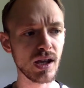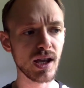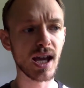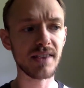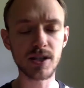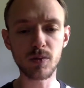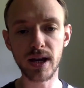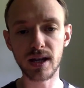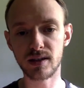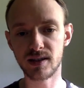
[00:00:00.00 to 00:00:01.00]
In this
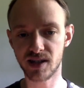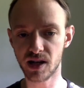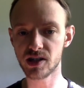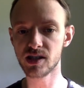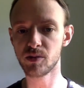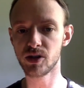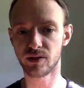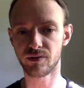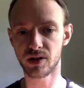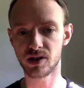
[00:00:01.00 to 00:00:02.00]
way, discussions of music
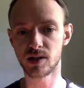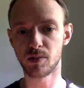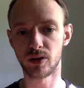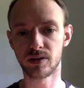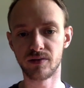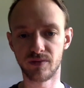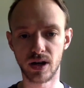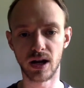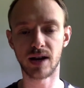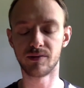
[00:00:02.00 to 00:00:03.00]
function to both
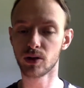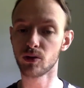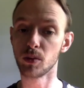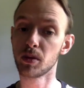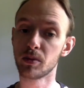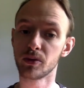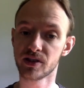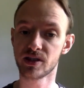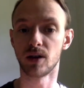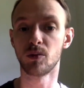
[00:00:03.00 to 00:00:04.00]
convert and recruit people to
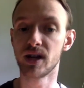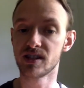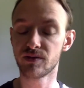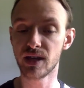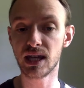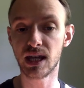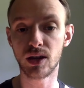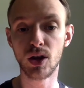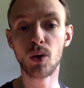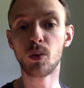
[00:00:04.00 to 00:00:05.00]
certain ways of thinking
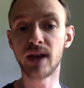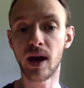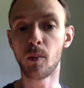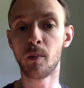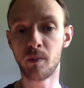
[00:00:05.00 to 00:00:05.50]
without